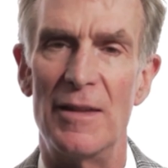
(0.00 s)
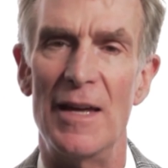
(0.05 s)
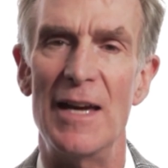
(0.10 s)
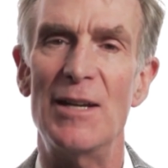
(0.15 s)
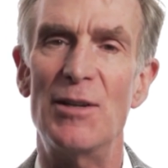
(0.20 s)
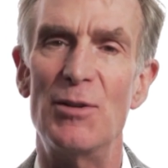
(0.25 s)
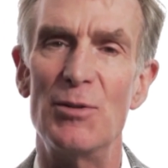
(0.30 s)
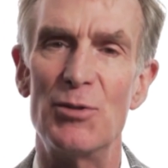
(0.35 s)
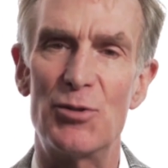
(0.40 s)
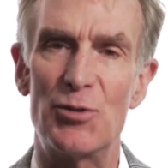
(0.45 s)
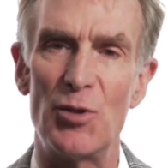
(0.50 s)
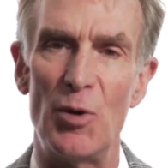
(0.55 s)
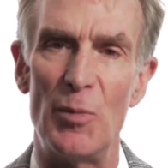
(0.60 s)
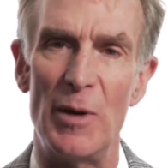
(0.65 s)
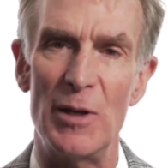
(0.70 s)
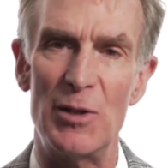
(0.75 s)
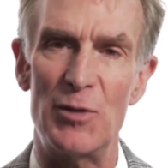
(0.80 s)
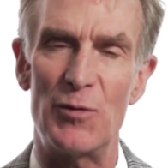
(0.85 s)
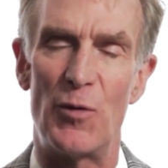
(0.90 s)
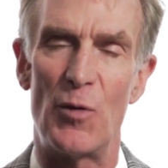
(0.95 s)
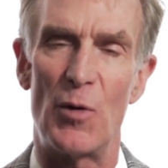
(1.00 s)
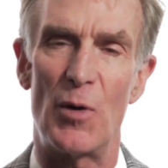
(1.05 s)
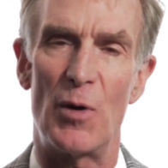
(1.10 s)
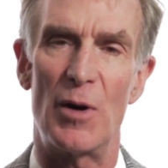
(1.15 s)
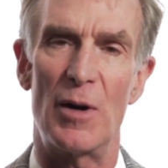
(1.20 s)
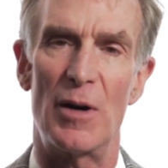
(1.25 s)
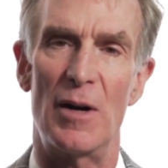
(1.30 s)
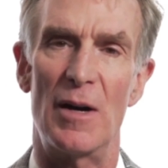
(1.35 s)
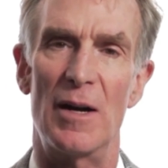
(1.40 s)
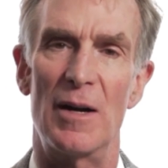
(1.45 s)
thank you so much
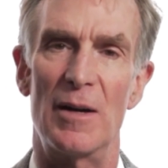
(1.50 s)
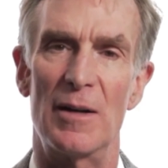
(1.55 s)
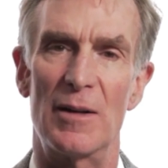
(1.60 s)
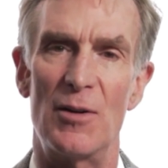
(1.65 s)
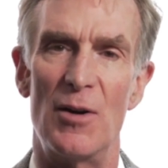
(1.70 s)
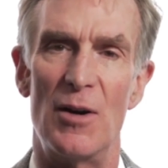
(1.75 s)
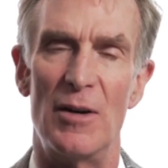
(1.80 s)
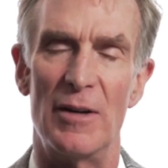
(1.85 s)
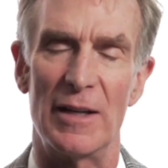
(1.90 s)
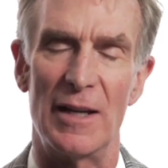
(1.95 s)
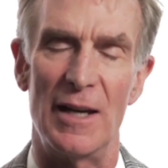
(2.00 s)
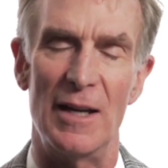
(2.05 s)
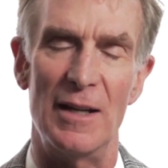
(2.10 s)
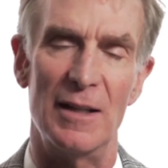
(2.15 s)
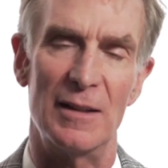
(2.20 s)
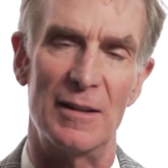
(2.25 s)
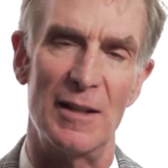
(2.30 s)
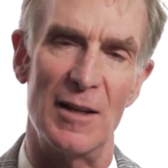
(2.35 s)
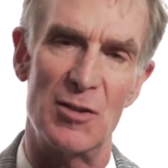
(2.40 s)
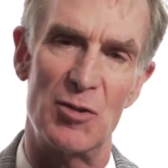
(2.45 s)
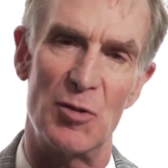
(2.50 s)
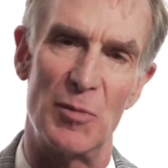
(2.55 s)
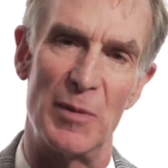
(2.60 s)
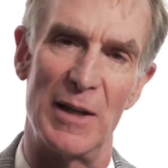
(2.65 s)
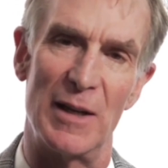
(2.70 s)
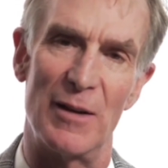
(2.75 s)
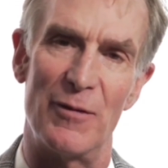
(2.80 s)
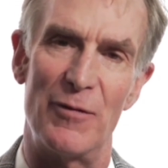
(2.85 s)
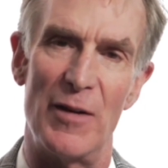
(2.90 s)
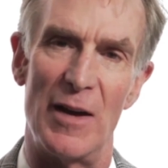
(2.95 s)
for uh, calling in and thanks for
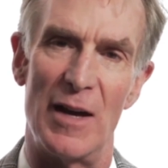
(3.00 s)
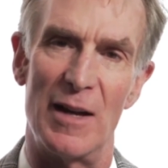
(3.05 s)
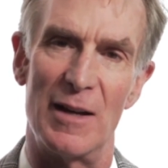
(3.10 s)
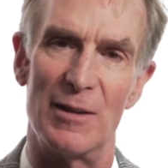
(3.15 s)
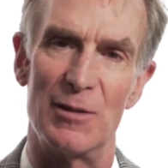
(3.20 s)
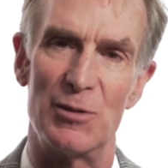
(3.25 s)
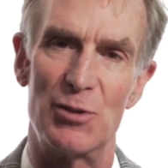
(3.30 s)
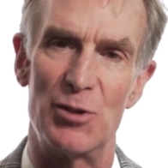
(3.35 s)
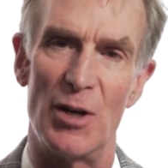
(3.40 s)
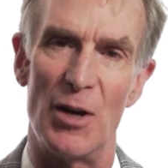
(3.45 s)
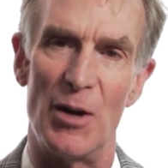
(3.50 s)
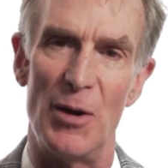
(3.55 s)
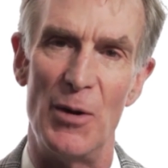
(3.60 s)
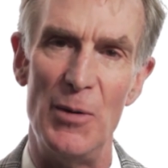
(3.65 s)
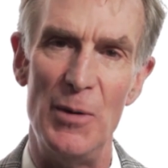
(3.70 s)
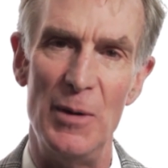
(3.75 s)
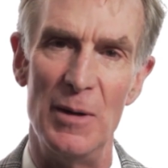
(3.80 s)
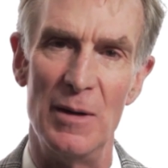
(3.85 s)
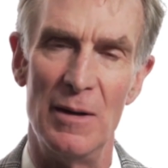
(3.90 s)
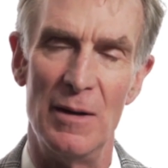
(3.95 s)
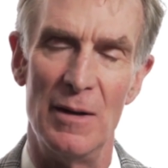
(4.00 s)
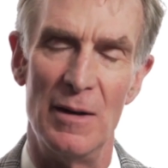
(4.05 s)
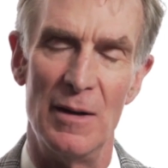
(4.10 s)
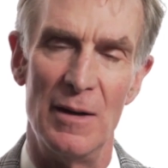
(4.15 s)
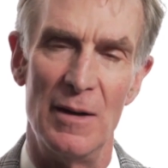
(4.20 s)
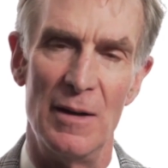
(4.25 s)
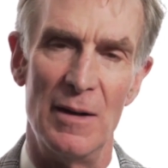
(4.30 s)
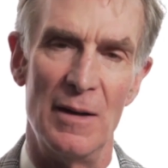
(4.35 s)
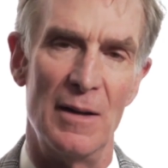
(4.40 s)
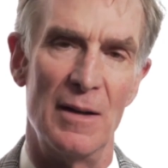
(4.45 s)
being a fan of the show.
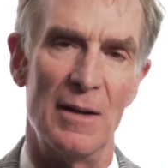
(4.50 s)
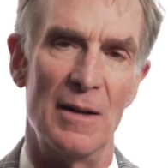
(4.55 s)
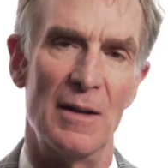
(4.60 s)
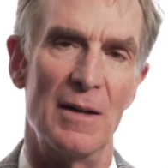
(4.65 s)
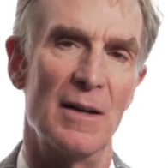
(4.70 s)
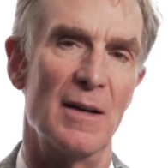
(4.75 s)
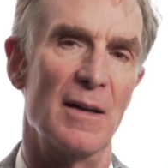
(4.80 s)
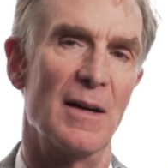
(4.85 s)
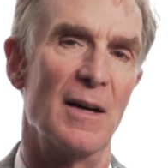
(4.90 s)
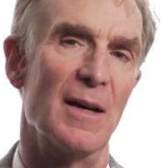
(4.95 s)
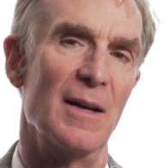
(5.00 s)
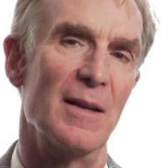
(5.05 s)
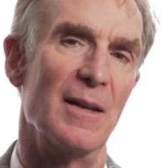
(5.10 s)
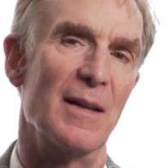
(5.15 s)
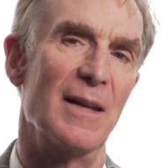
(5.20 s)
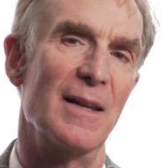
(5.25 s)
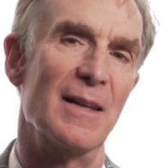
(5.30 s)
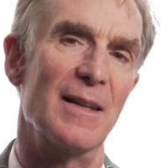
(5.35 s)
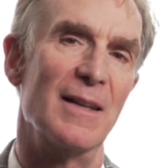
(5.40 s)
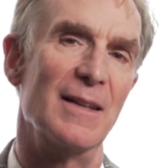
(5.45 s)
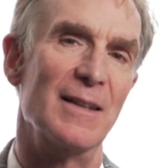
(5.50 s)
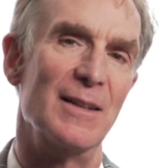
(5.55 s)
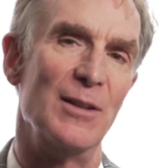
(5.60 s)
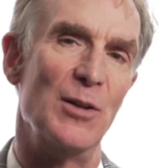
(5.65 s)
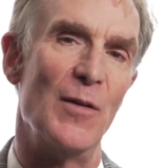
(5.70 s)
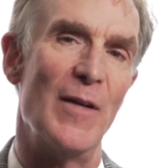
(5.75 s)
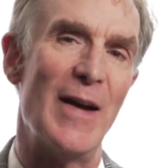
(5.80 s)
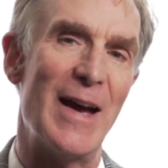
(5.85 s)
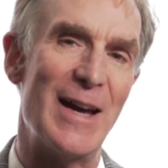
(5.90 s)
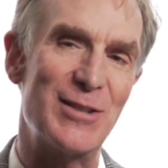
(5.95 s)
Uh,
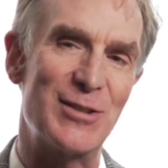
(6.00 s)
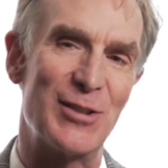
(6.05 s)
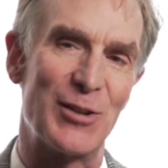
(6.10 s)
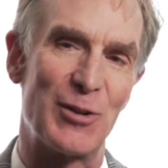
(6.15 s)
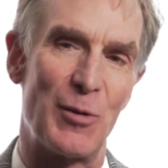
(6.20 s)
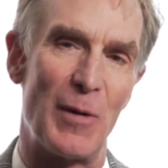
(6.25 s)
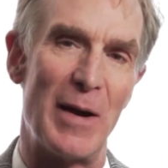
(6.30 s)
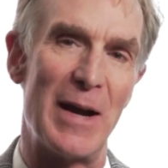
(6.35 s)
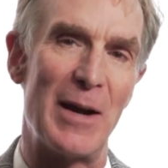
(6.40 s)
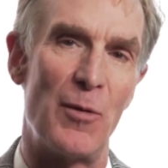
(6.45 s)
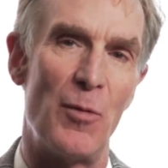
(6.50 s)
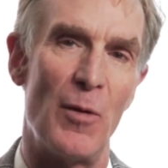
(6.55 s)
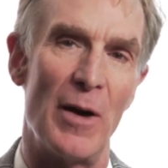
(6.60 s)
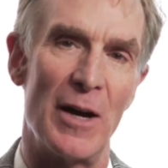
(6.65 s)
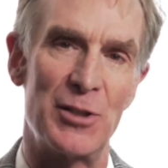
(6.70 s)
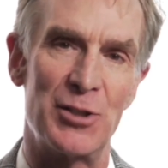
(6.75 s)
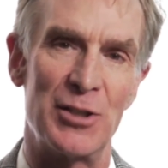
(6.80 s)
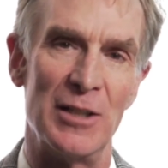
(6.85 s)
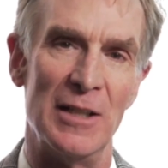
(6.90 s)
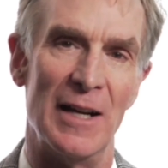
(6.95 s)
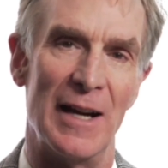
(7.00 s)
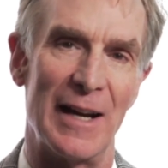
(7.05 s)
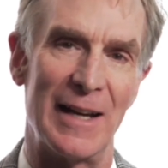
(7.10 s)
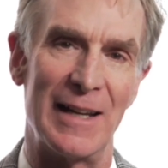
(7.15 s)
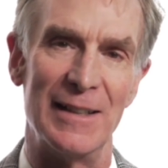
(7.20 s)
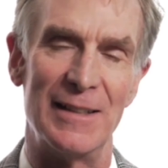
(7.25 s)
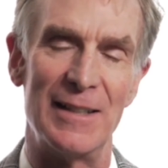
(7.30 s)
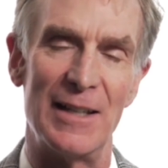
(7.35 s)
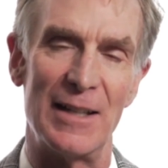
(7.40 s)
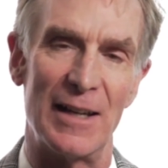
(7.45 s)
you've asked a great question, and I
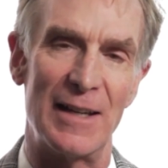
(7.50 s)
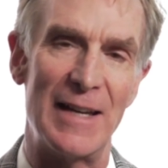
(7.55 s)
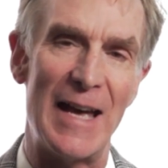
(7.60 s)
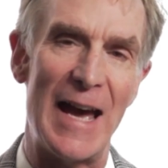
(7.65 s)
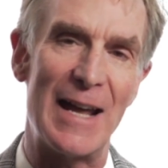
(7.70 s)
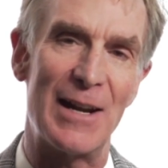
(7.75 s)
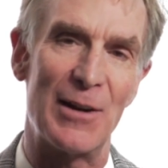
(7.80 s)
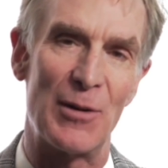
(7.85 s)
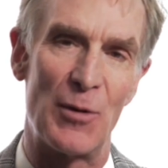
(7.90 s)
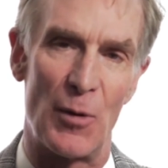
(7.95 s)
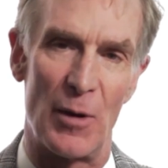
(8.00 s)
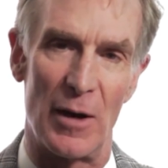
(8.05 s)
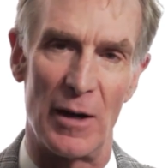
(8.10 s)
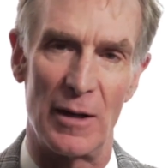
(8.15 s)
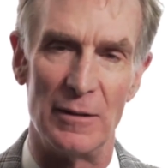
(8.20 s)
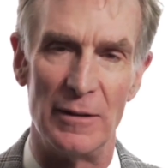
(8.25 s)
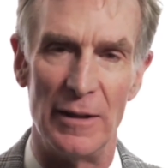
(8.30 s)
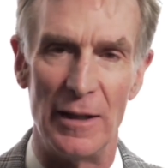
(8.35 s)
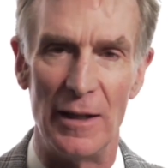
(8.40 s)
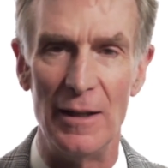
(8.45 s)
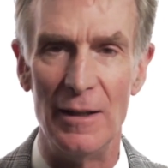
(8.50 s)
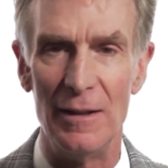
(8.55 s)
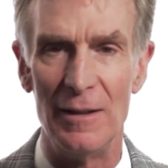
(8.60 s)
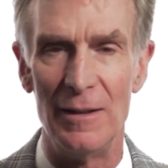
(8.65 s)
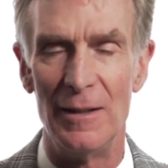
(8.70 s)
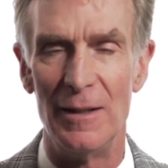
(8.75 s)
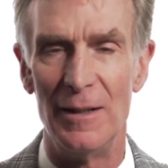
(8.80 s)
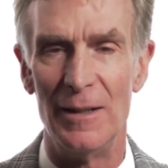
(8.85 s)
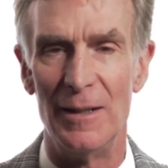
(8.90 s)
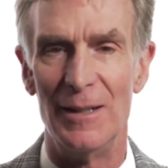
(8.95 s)
can tell you categorically
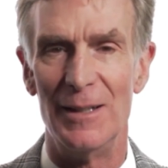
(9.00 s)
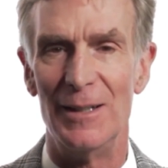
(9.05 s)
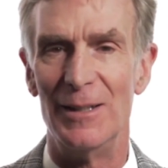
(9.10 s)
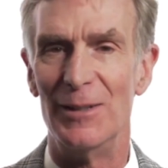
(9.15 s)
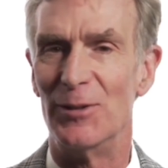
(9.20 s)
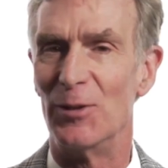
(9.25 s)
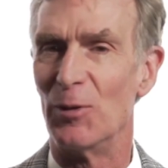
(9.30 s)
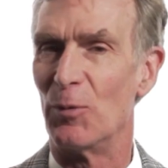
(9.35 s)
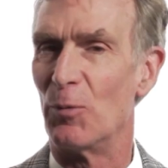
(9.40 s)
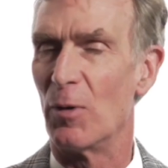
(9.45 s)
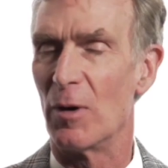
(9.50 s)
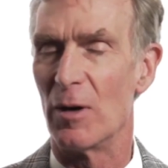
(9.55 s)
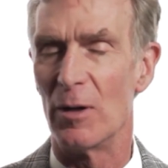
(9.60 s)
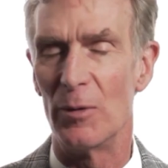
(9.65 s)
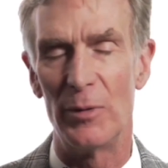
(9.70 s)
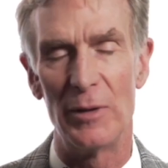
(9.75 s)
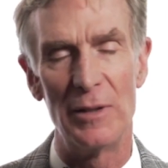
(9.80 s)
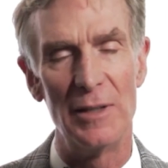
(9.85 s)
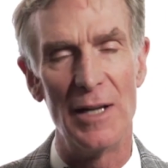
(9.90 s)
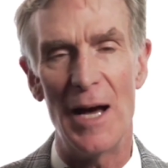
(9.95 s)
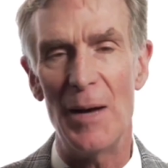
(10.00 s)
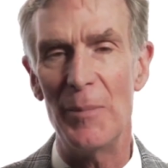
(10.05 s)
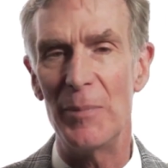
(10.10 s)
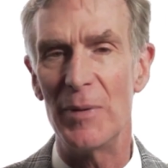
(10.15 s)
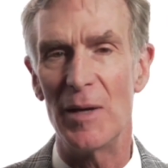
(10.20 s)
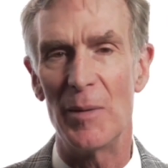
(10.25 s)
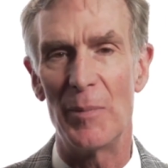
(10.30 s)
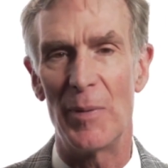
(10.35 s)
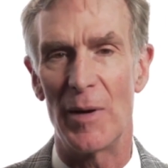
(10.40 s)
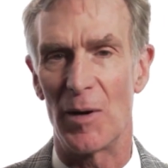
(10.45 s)
the world would
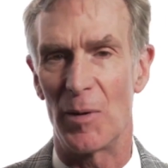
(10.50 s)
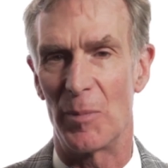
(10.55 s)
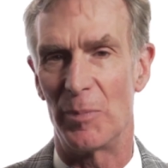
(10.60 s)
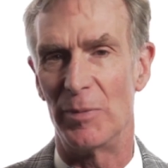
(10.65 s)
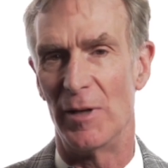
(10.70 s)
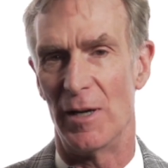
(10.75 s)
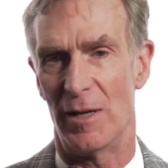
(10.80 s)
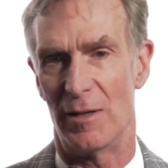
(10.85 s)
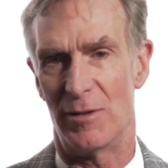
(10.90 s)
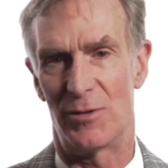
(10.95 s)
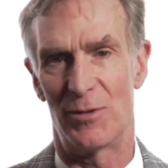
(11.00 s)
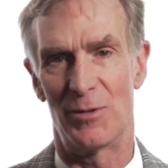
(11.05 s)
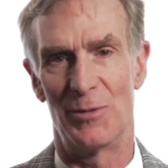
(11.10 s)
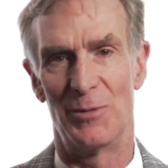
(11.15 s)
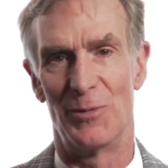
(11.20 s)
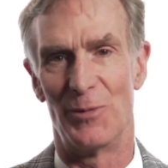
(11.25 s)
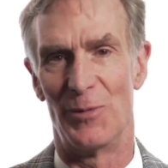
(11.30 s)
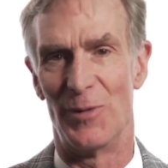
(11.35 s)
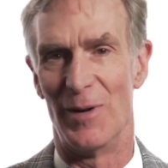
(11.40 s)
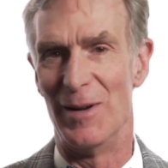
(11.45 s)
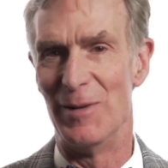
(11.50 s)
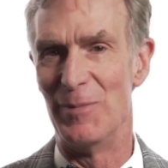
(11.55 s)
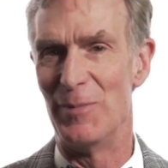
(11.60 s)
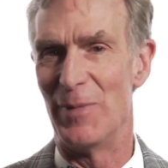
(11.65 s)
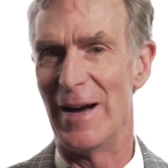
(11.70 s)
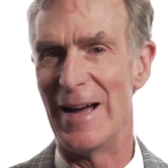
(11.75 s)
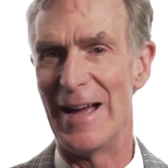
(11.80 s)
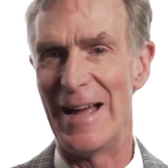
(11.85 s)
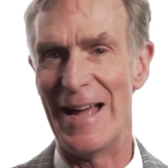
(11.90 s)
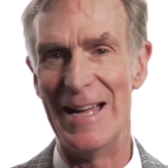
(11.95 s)
not be a better place
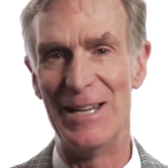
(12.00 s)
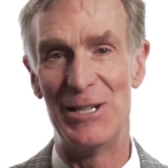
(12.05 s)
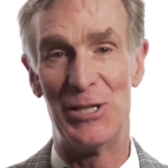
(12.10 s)
run by